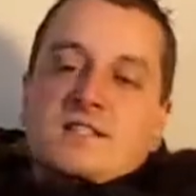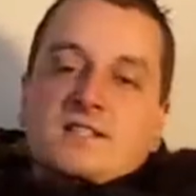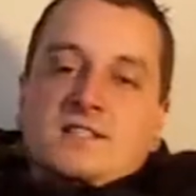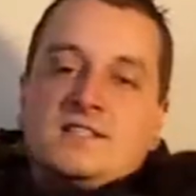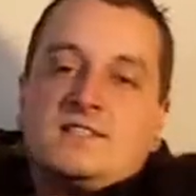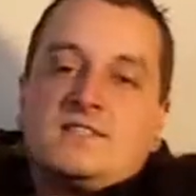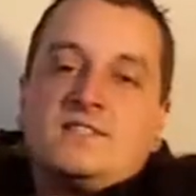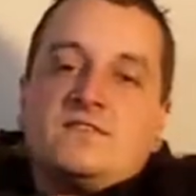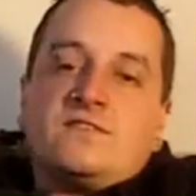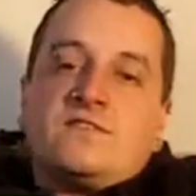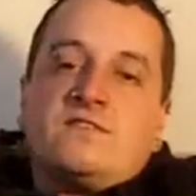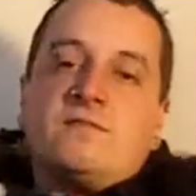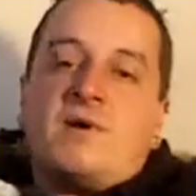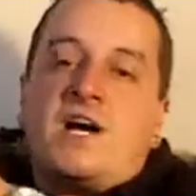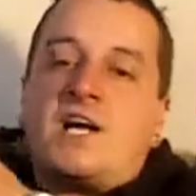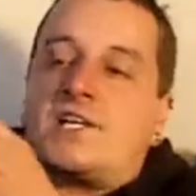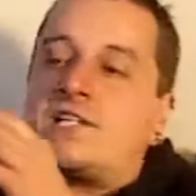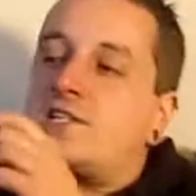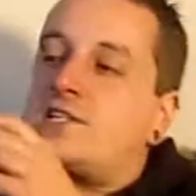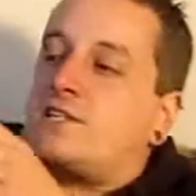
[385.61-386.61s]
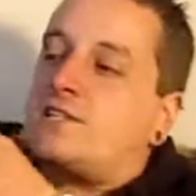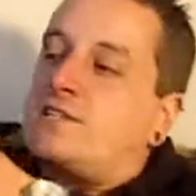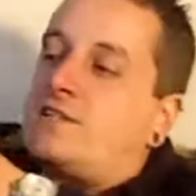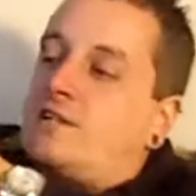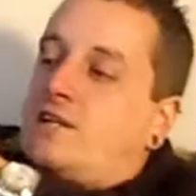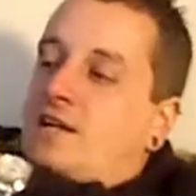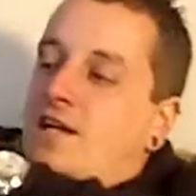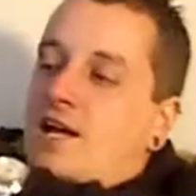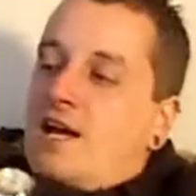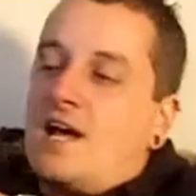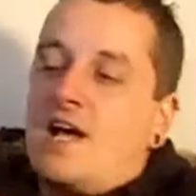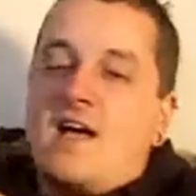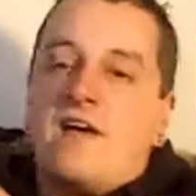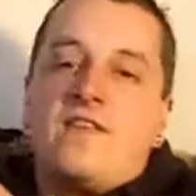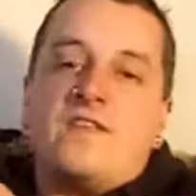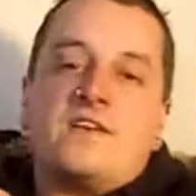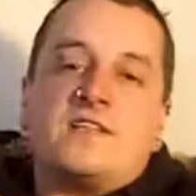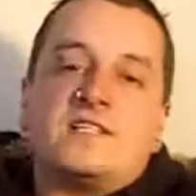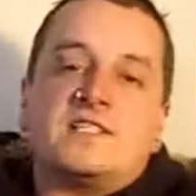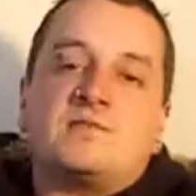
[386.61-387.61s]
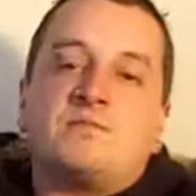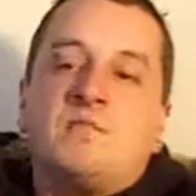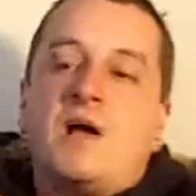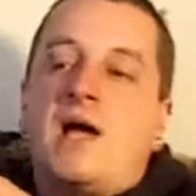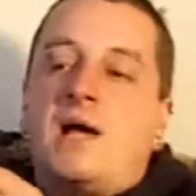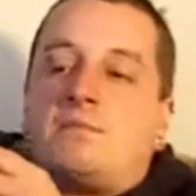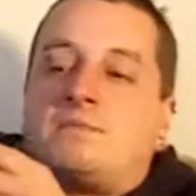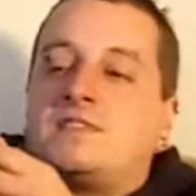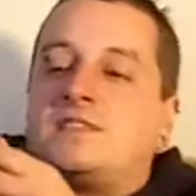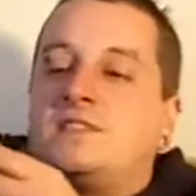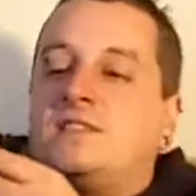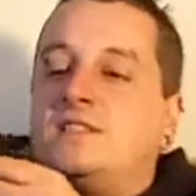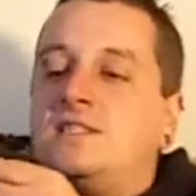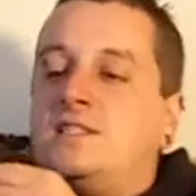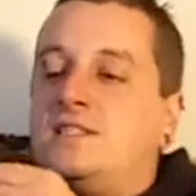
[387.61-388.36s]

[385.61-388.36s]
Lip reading: this information and these maps.